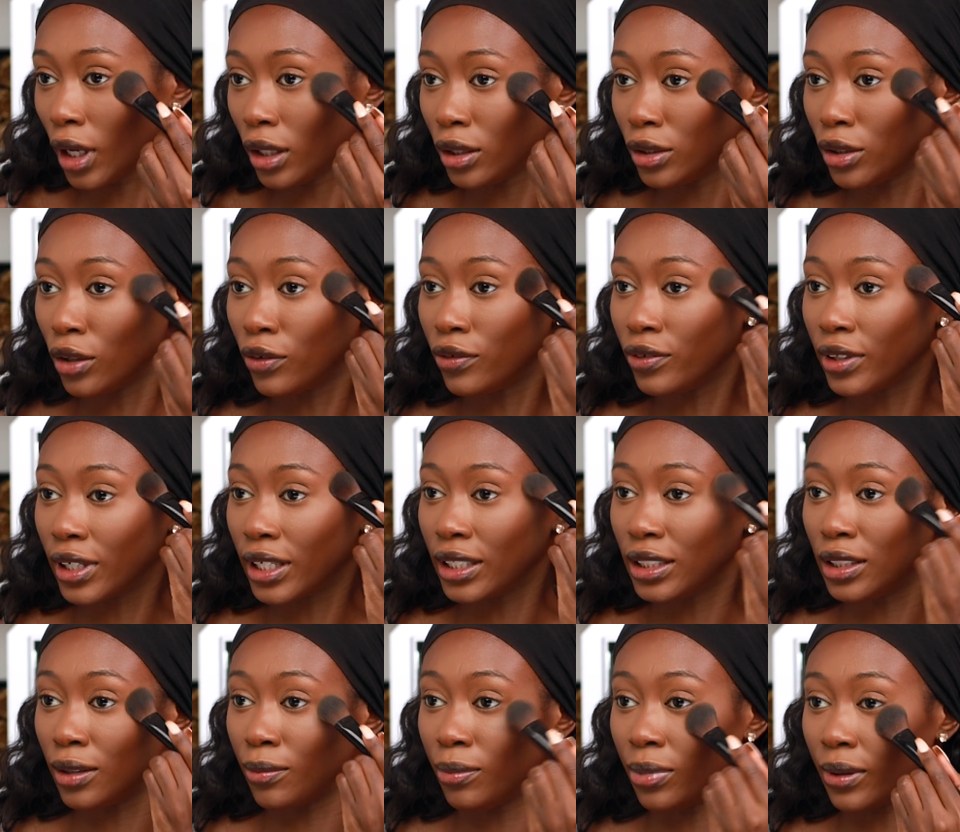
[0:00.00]
Don't
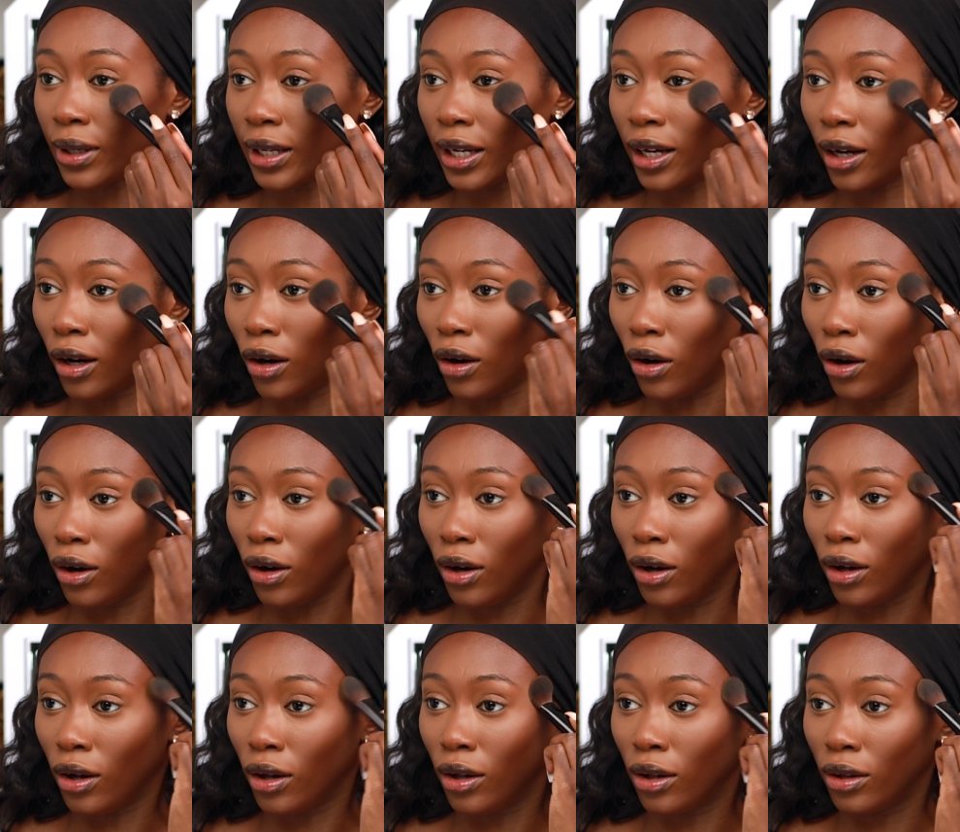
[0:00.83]
forget to bring it
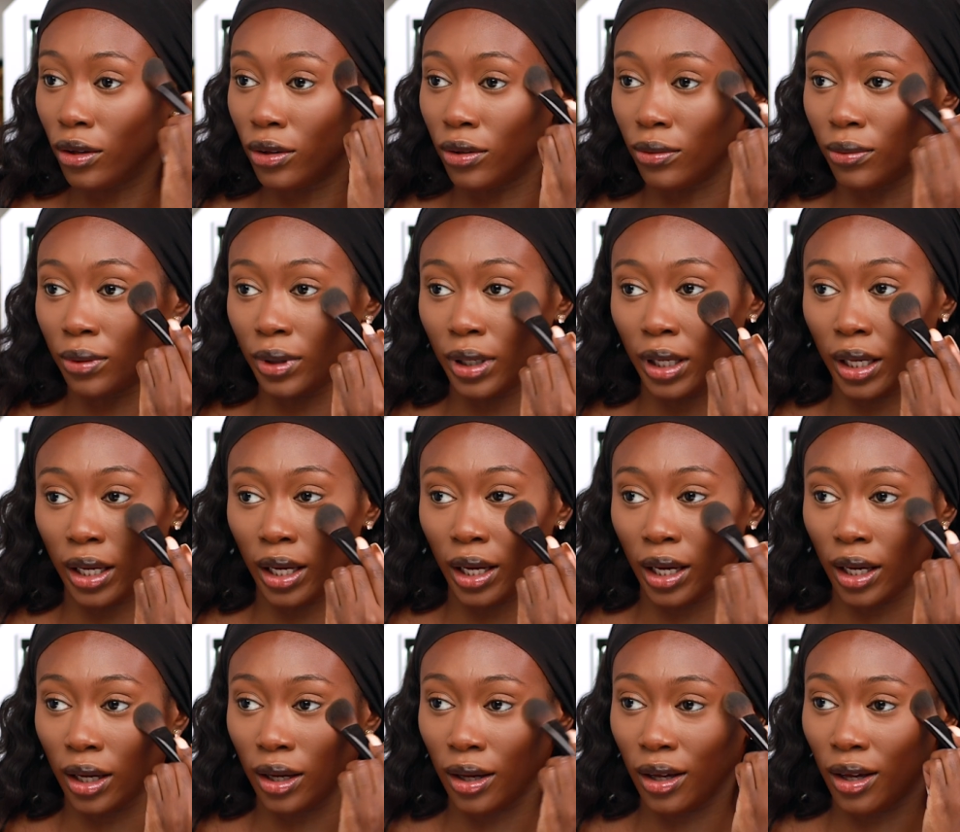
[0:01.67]
all the
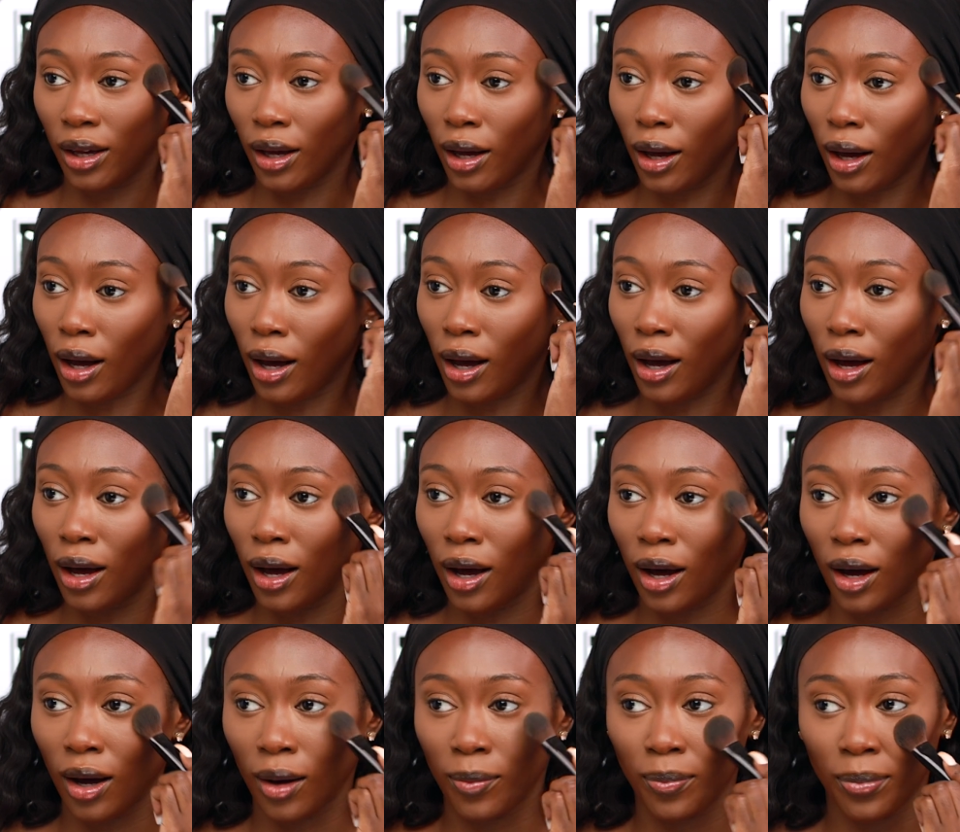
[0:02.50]
way
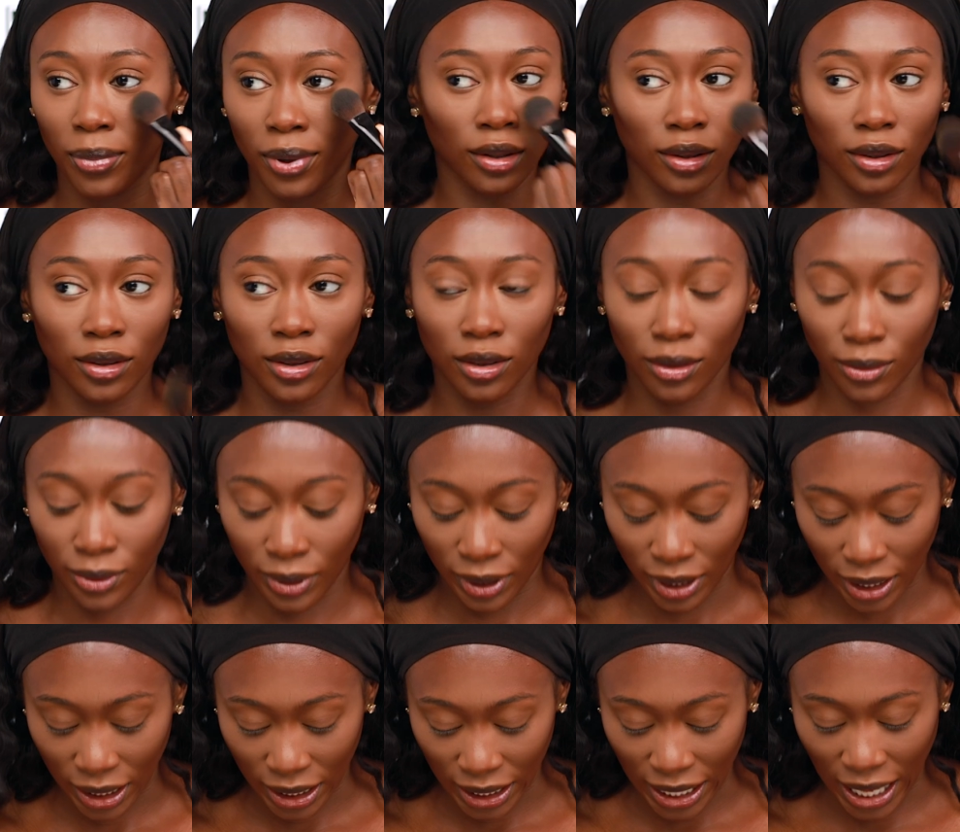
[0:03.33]
up so we
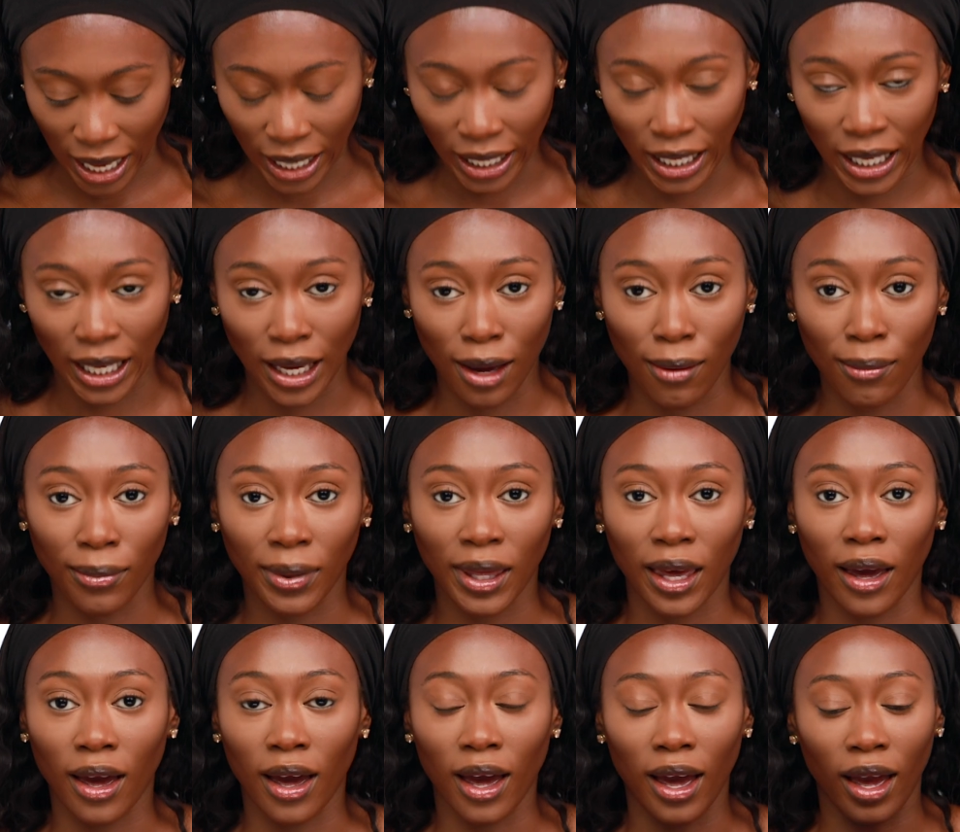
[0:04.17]
get that Kim
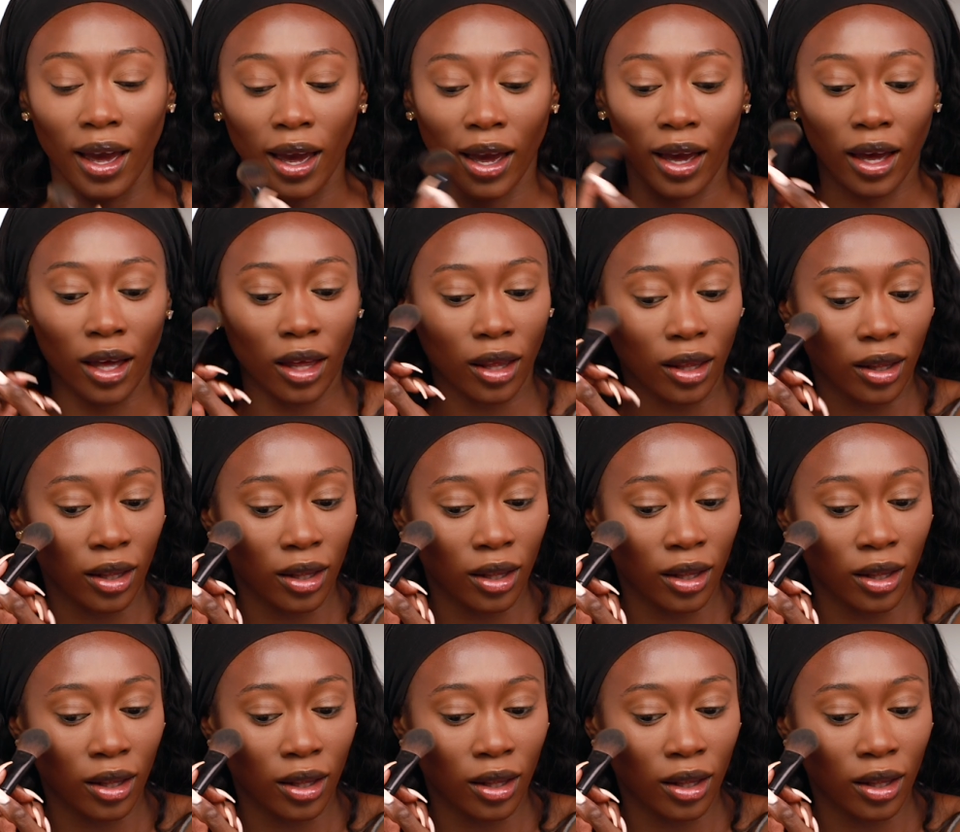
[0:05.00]
K